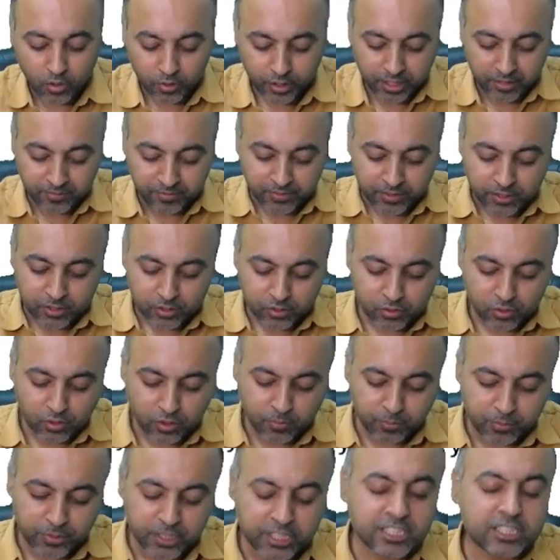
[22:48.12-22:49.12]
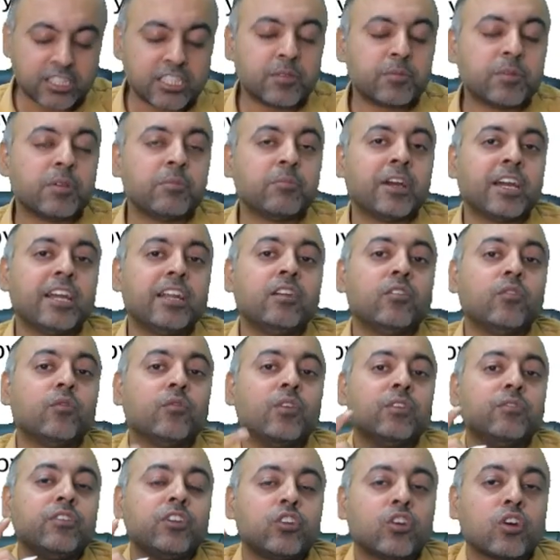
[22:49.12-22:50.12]
Okay, so please keep in mind,
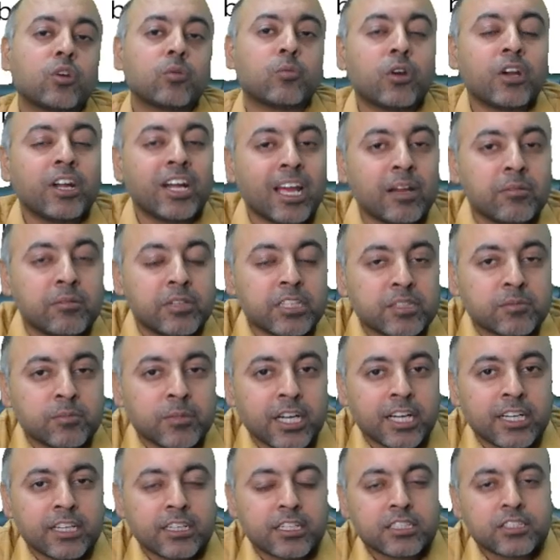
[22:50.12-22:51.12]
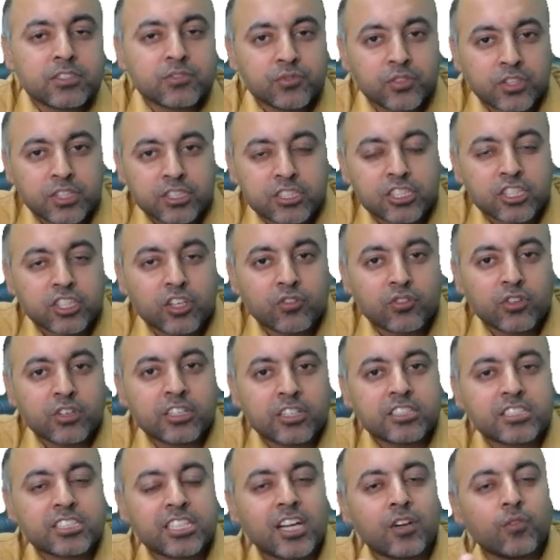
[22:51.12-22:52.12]
when we talk about diabetes mellitus, first thing you have to
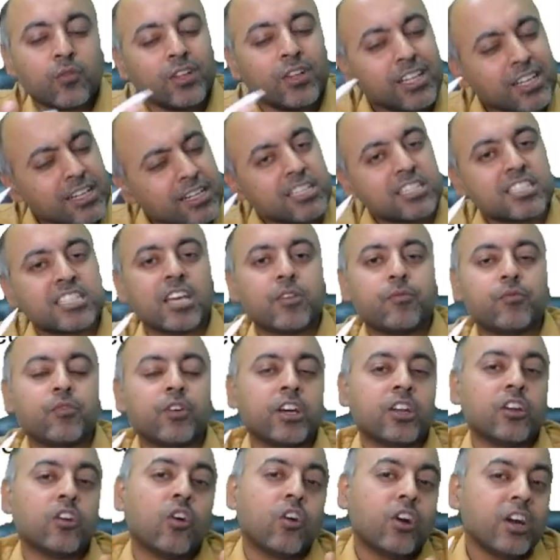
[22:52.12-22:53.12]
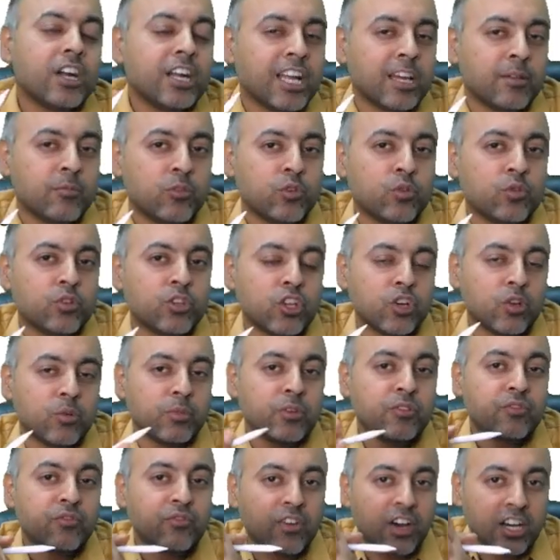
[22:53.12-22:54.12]
understand whether it is type 1 or type 2, there
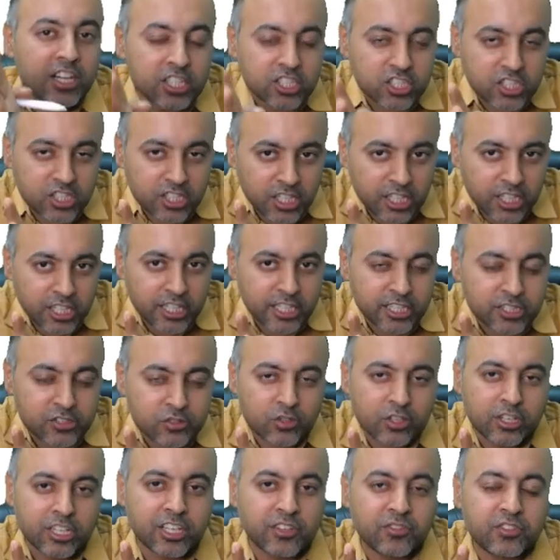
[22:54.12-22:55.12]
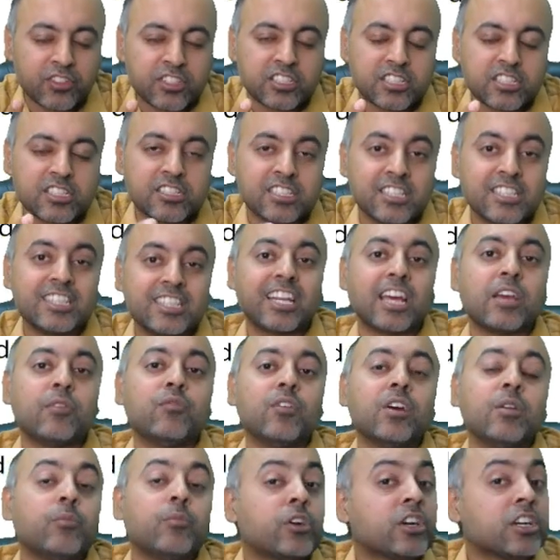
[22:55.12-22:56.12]
will be functional insulin deficiency. In
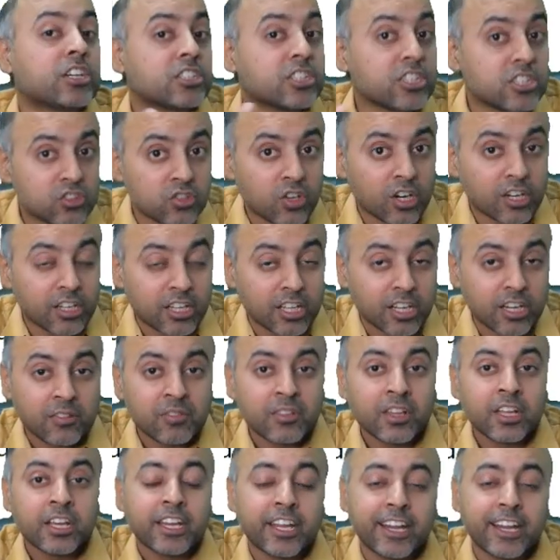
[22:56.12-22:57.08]
type 1, production is not there.